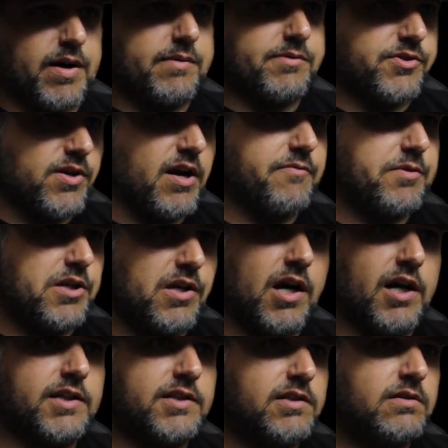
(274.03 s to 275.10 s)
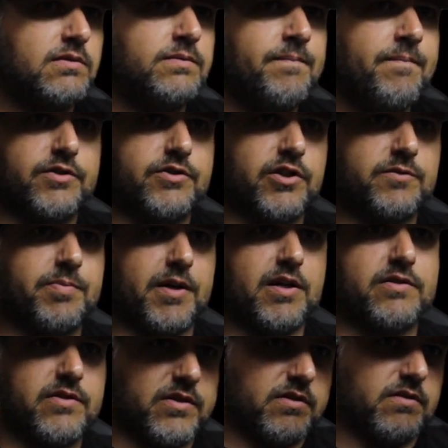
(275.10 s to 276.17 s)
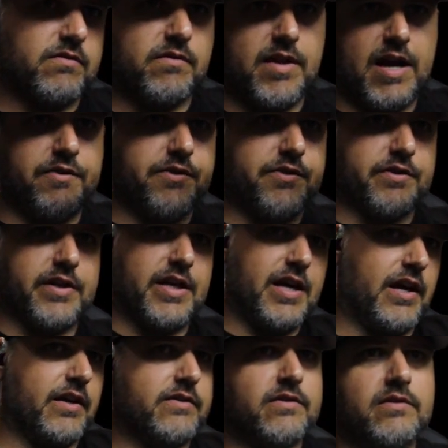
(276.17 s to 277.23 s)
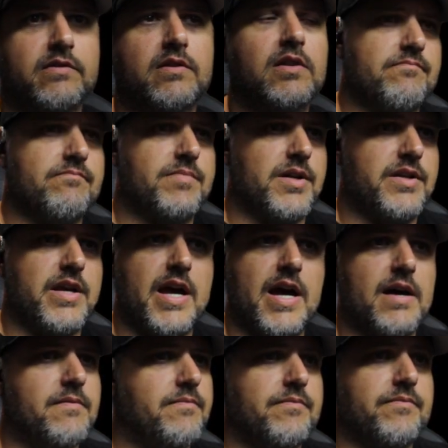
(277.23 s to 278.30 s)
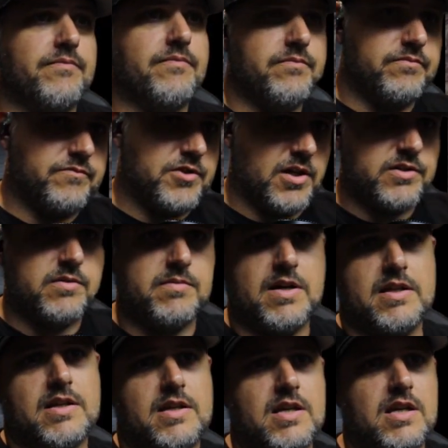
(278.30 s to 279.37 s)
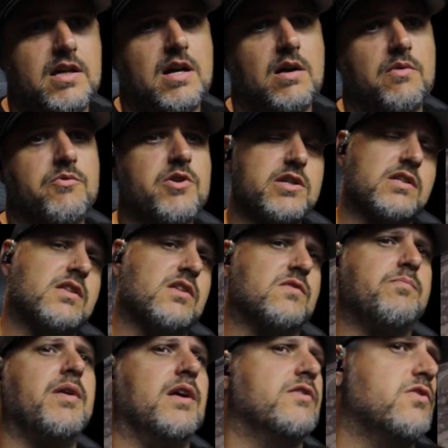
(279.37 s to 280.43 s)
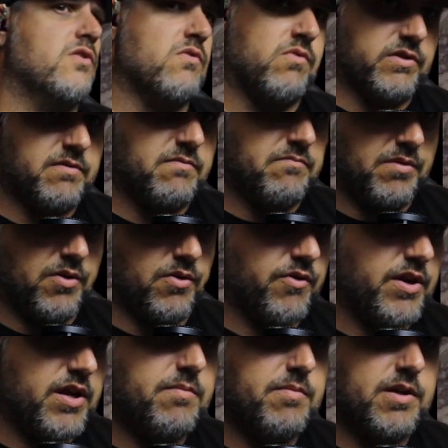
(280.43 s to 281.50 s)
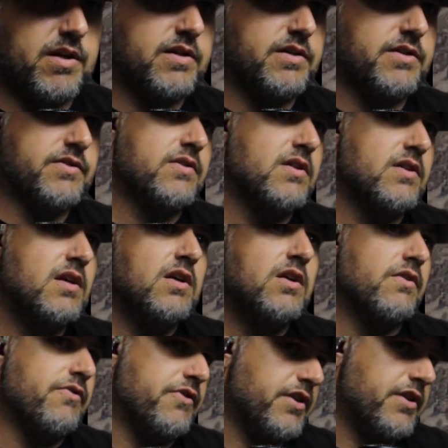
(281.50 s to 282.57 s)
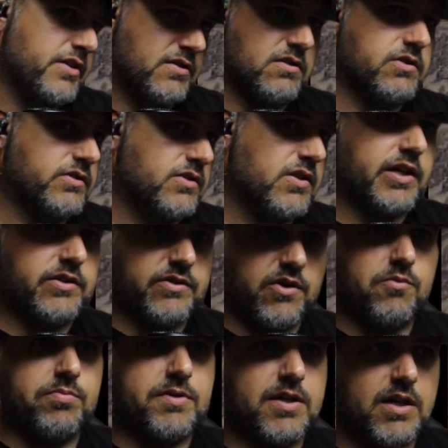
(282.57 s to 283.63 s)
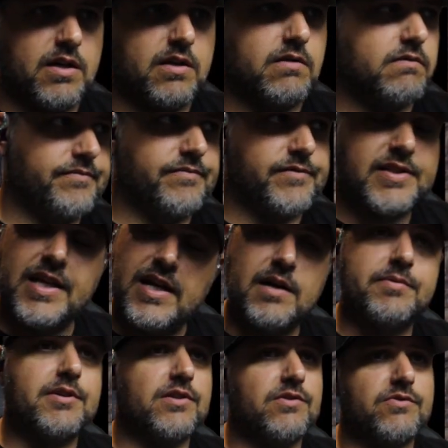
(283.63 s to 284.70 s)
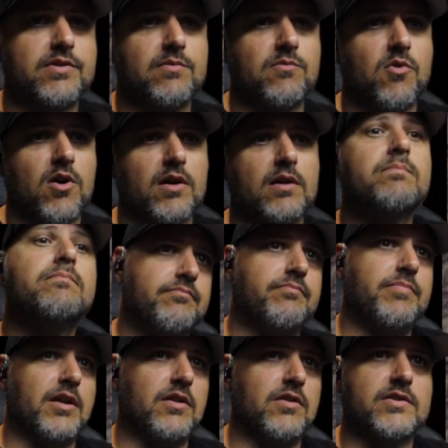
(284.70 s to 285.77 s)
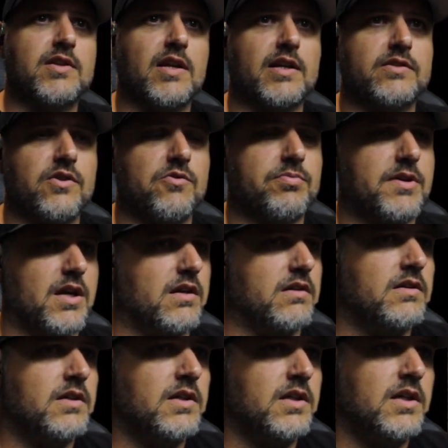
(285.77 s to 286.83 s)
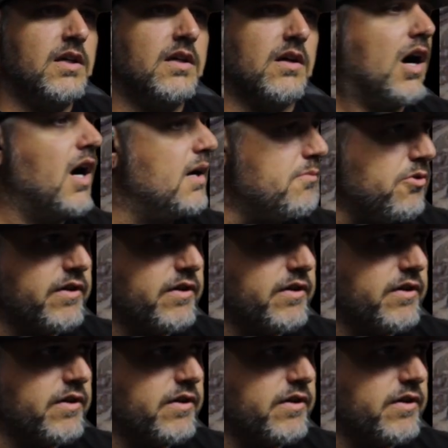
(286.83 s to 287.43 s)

would probably drive me nuts just because of how they're kinked. But yeah, judging by the kit, I wish this picture wasn't blurry because this looks like a dope kit. Setup could use some work, but it looks like a dope kit. All